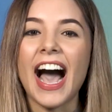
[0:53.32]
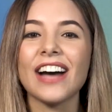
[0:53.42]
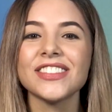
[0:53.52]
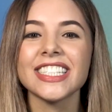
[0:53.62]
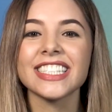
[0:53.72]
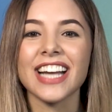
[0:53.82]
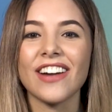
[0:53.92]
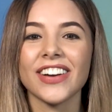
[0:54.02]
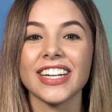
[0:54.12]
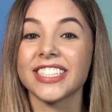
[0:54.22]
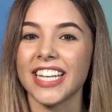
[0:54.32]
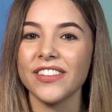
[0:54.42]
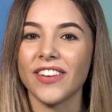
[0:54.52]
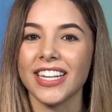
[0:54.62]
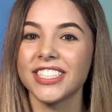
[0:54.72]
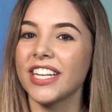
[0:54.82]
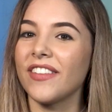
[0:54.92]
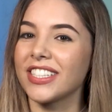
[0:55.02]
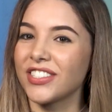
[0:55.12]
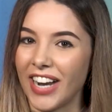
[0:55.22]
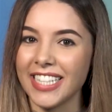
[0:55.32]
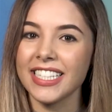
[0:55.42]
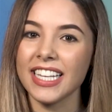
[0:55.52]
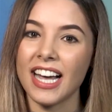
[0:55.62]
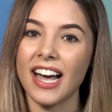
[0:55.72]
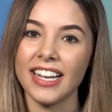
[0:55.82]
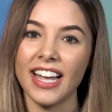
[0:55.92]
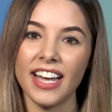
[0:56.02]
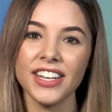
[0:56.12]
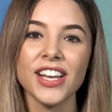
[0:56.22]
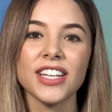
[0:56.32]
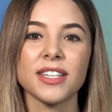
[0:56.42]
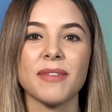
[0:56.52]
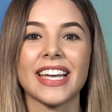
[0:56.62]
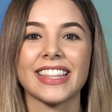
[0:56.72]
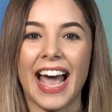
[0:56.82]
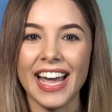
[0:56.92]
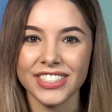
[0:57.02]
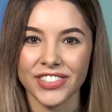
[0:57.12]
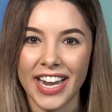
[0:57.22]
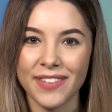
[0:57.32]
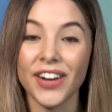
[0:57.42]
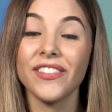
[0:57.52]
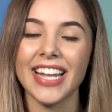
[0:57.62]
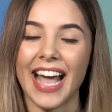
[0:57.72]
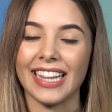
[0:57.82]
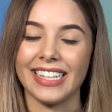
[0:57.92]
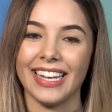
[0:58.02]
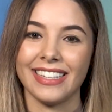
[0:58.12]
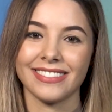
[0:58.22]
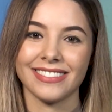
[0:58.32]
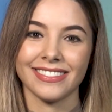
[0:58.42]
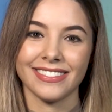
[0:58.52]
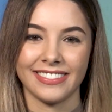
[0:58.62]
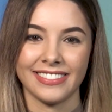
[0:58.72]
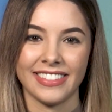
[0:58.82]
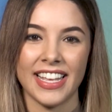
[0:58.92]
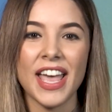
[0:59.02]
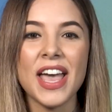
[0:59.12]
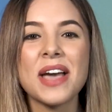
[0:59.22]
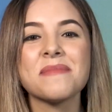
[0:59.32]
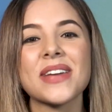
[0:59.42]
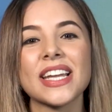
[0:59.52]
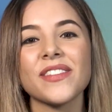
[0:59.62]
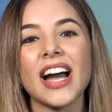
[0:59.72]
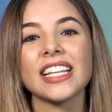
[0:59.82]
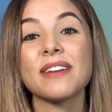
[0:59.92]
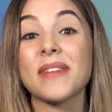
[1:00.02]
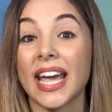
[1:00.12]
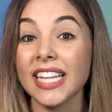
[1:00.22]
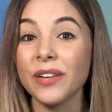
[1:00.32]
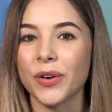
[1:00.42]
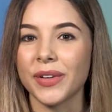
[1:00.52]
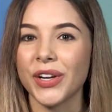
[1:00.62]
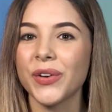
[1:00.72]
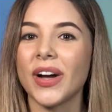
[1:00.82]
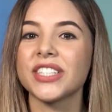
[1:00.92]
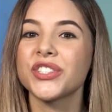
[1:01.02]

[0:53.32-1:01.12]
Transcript: After discovering she'd won, she went straight to the car yard to make that dream a reality. Meanwhile, a Manly woman who won